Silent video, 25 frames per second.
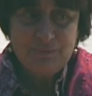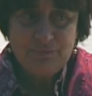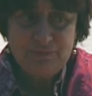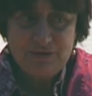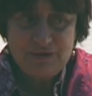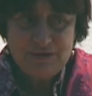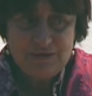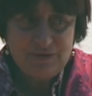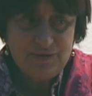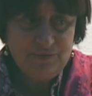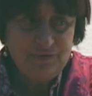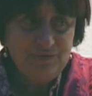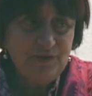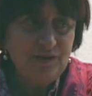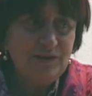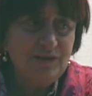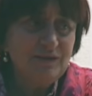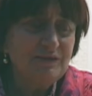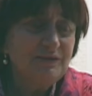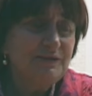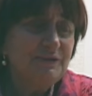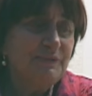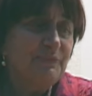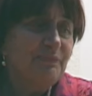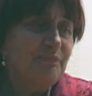a piece of
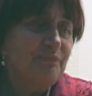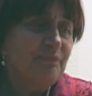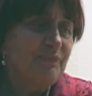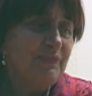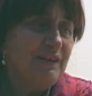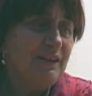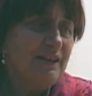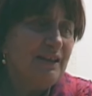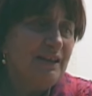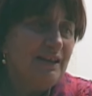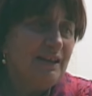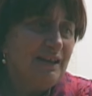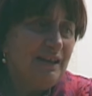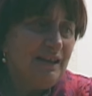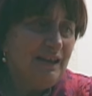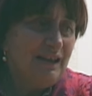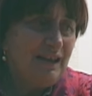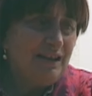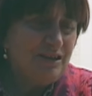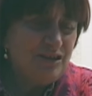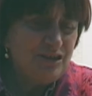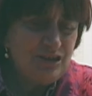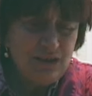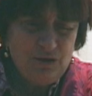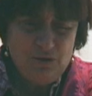art.
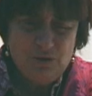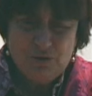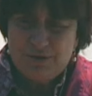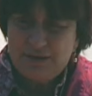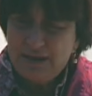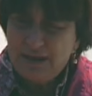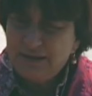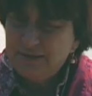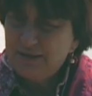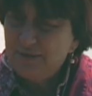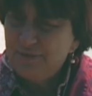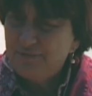And she looks at